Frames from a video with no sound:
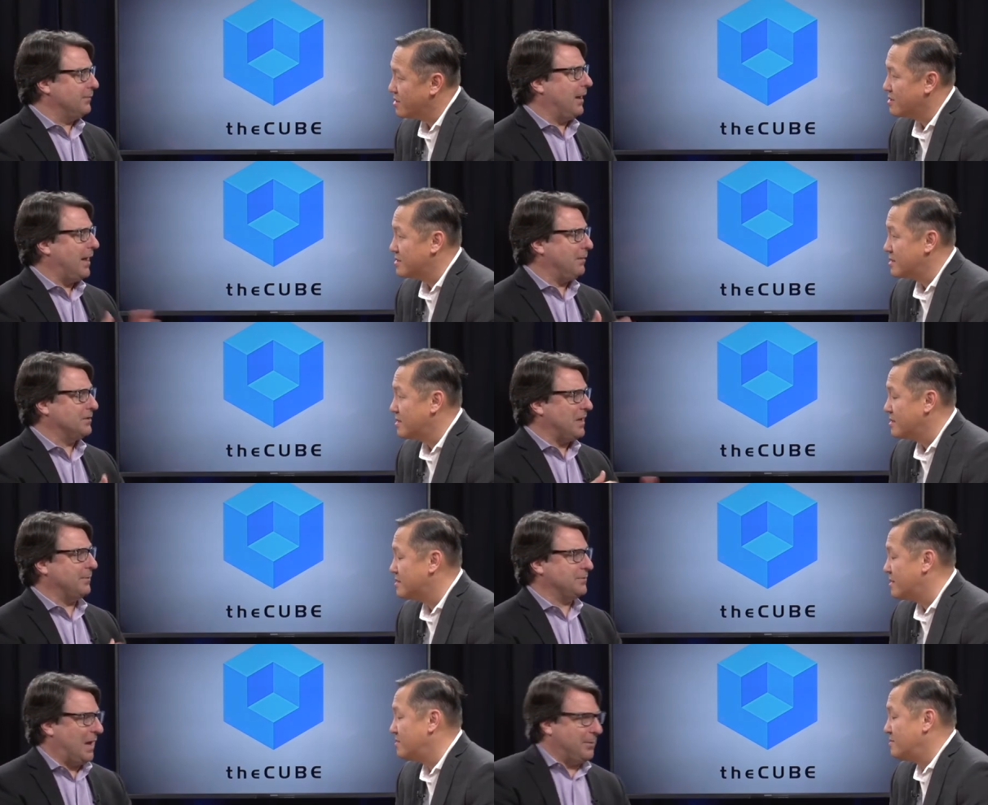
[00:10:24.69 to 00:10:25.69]
Speaker 1: sure. how do I
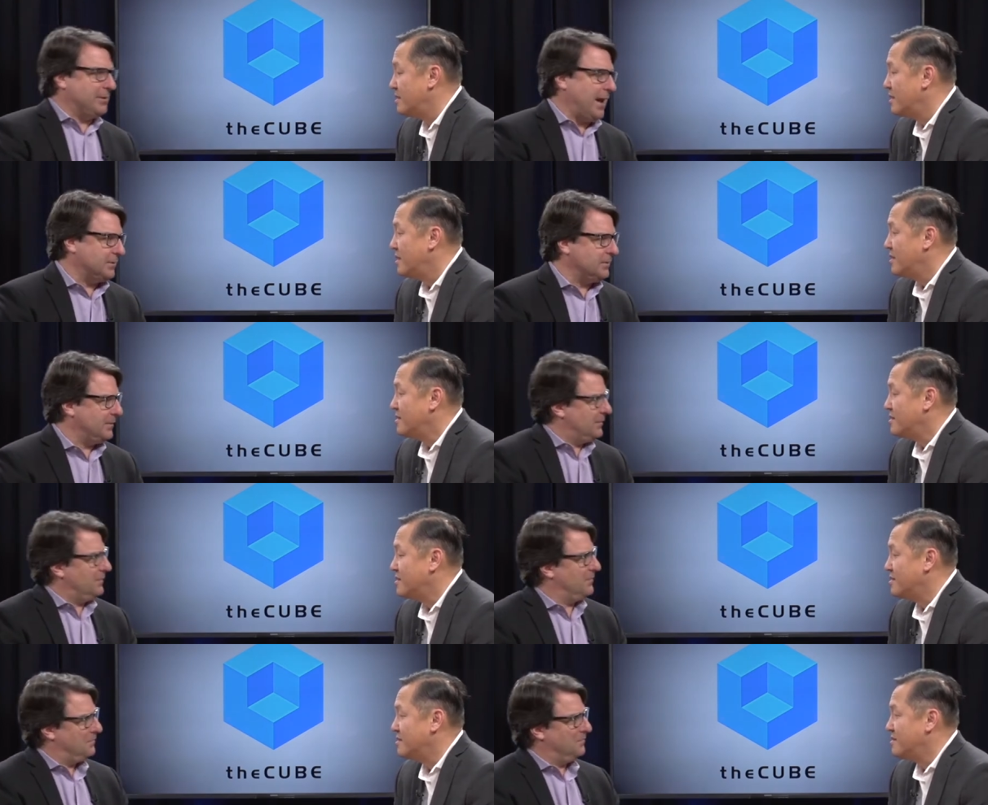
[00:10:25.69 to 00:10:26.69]
stop the so cyber attacks?
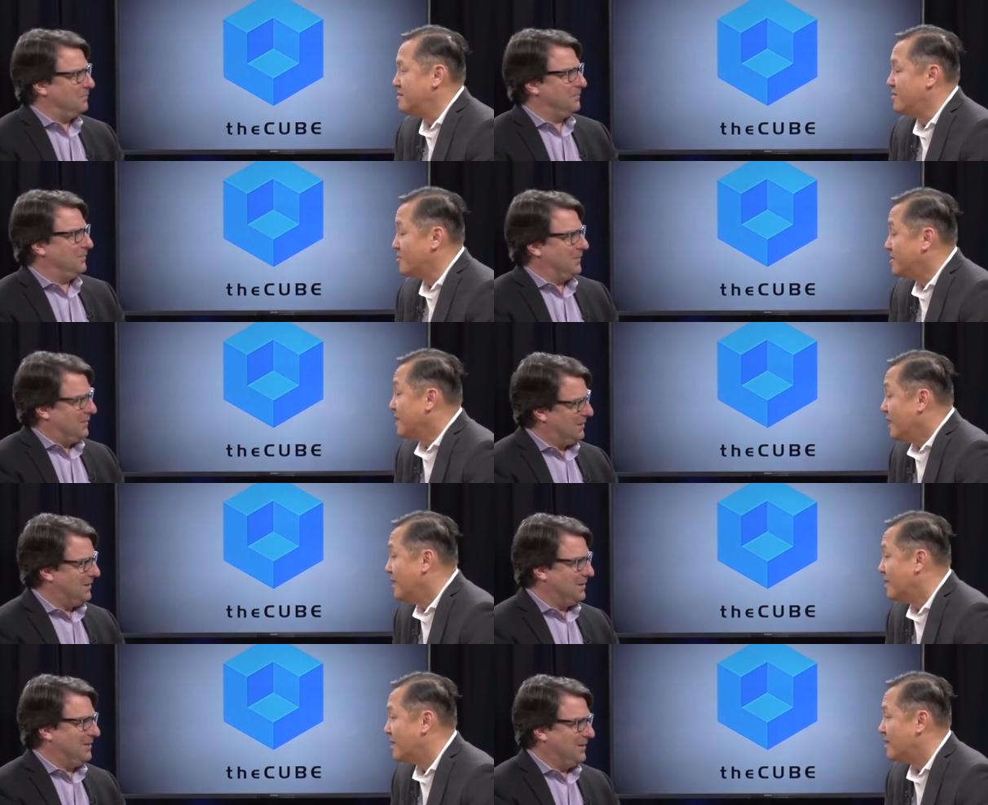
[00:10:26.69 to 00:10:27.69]
You
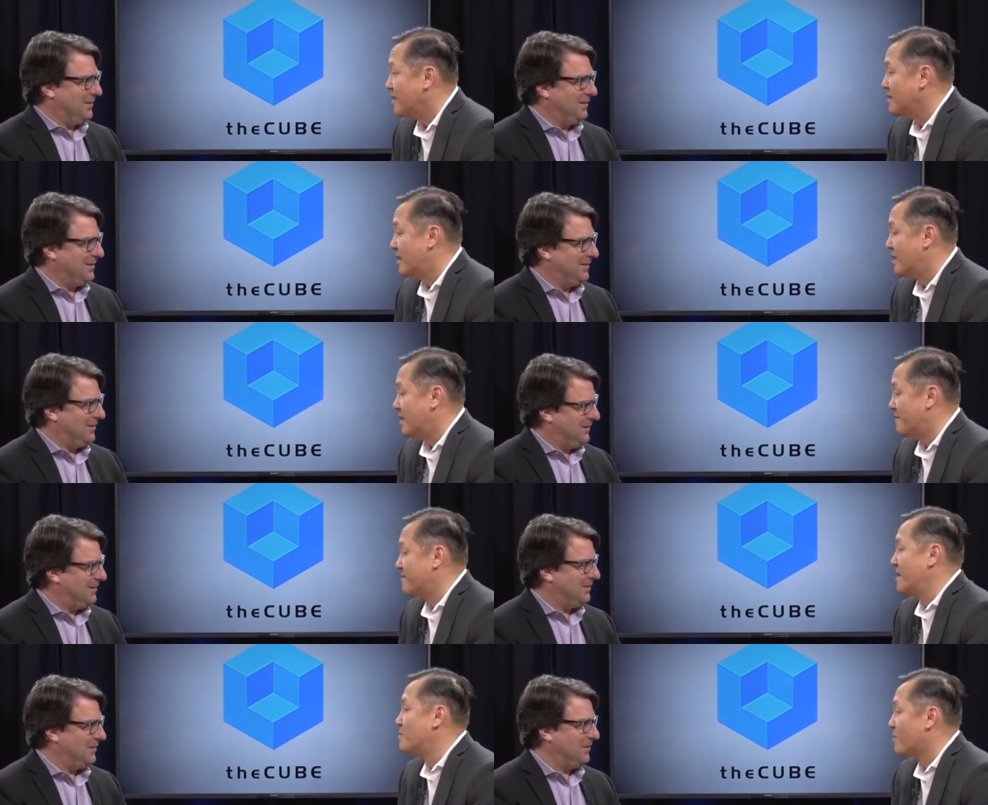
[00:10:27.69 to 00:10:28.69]
need a, a
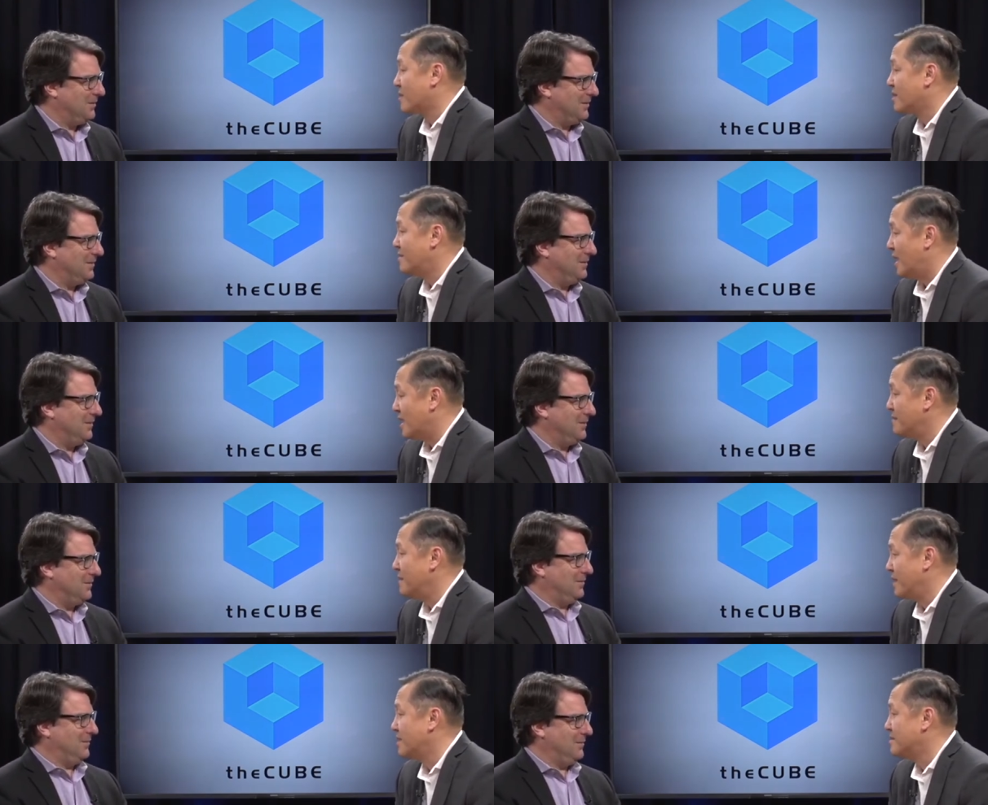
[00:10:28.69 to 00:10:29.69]
framework of
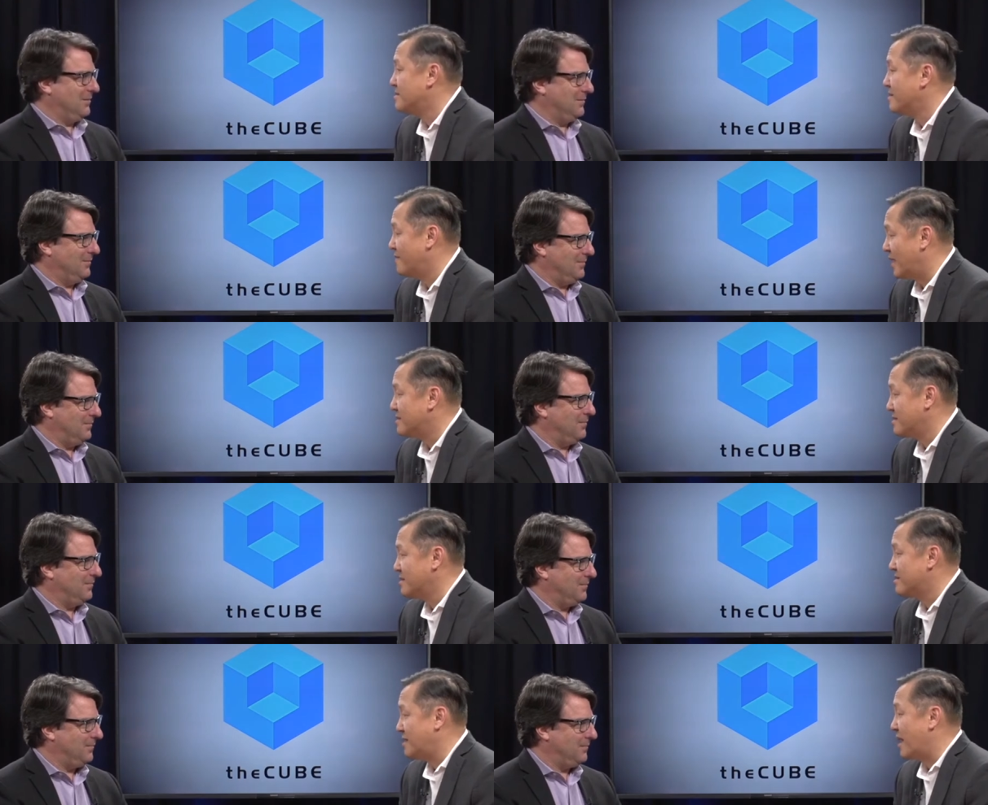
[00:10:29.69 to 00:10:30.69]
automated
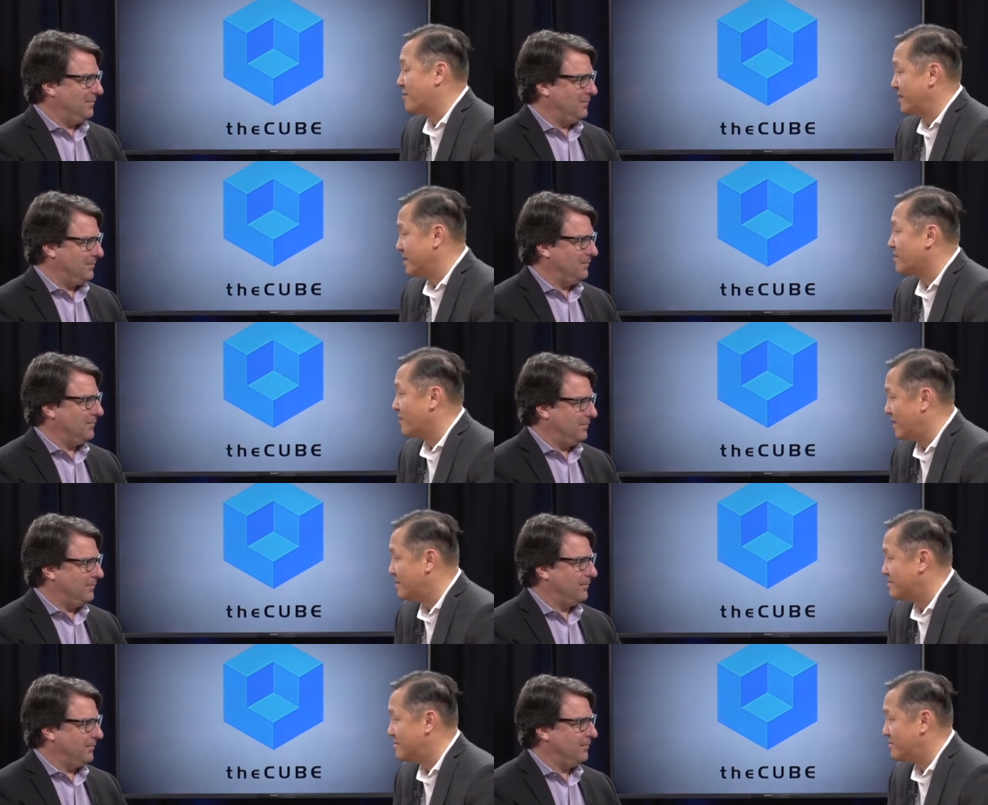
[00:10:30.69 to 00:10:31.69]
devices that are
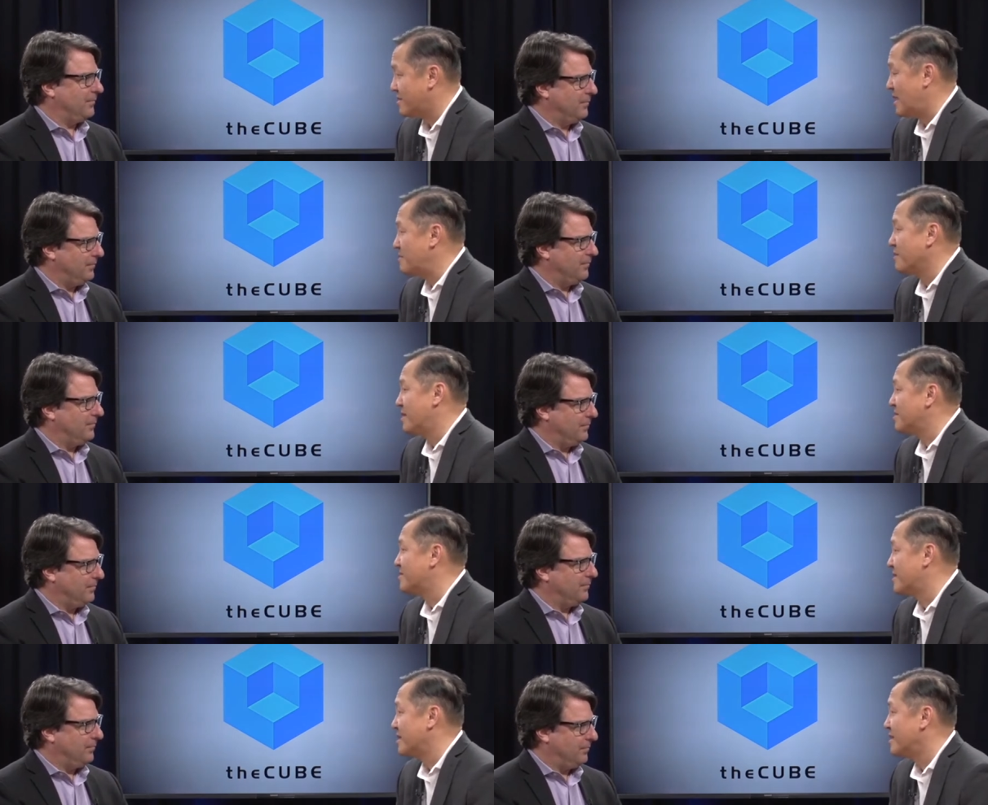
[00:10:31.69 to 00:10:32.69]
integrated. So a couple of
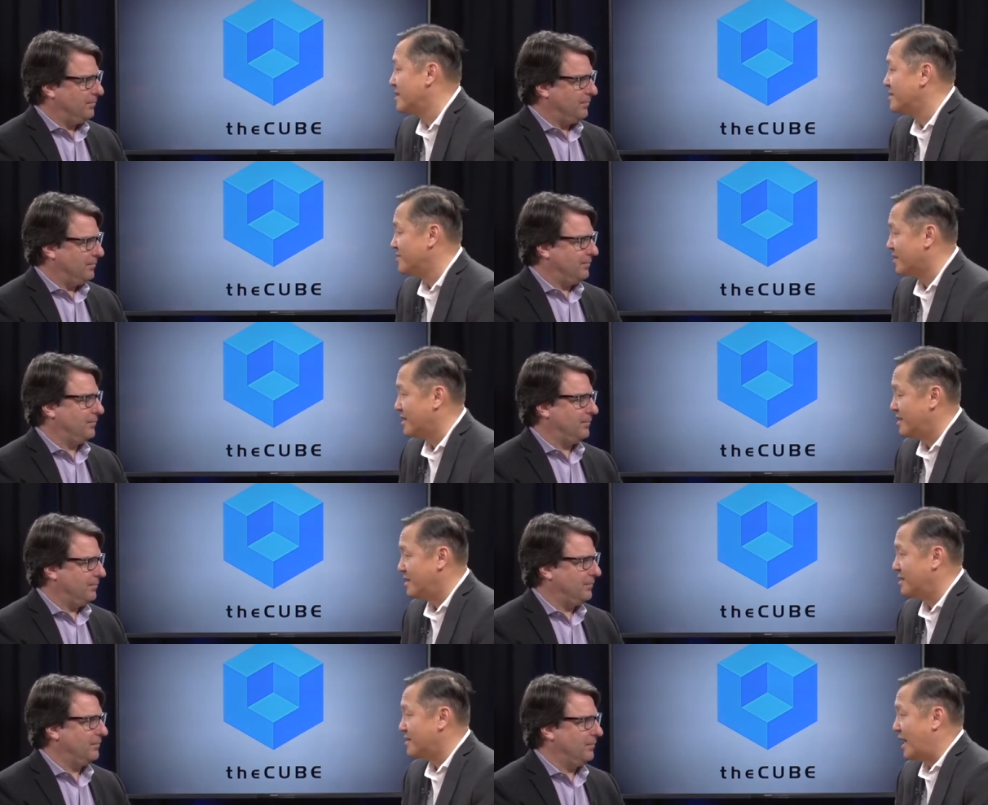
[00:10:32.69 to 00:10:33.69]
things you're going to need. You're going to
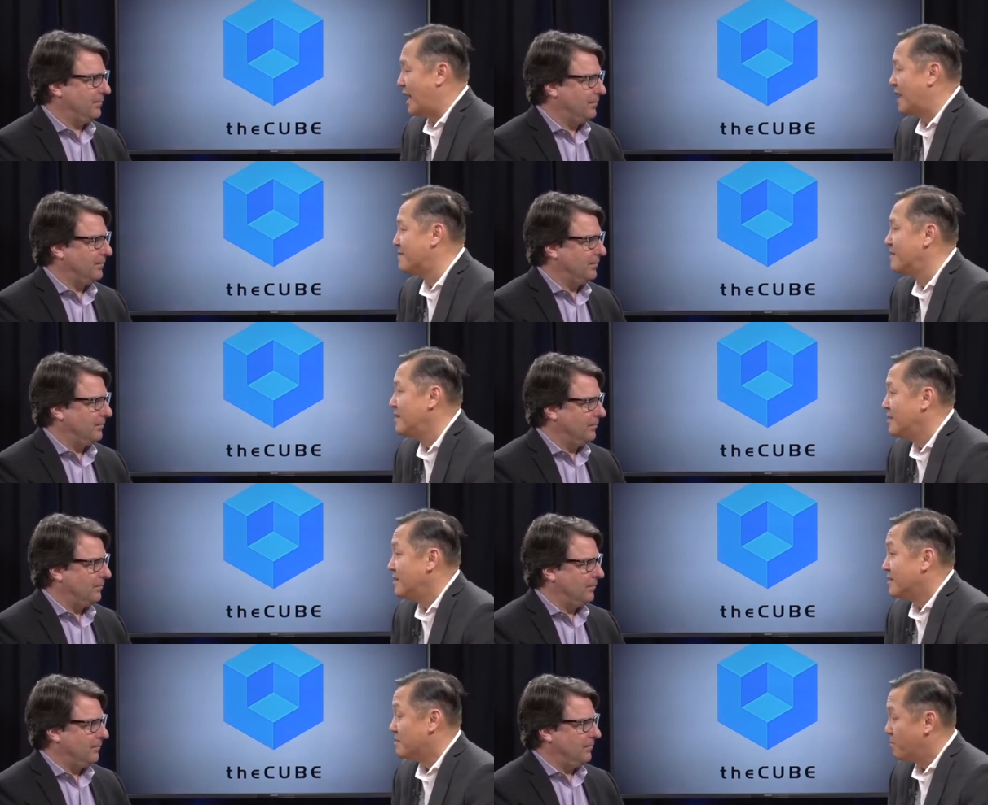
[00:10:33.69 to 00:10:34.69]
need to have
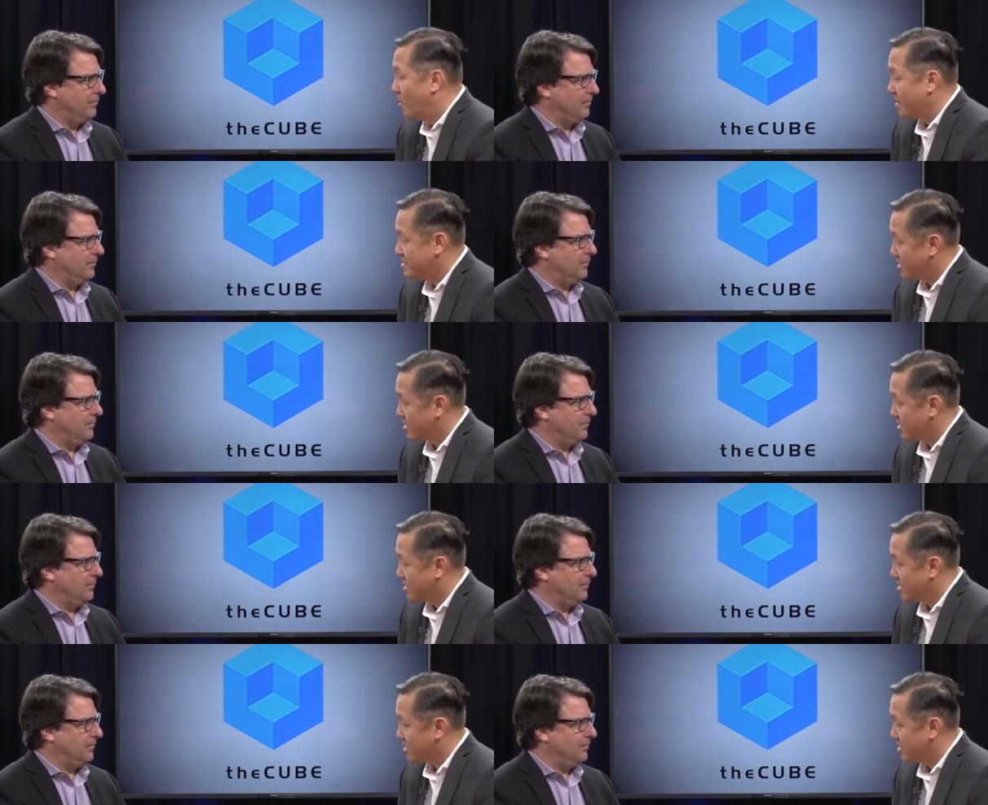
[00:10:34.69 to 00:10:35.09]
the points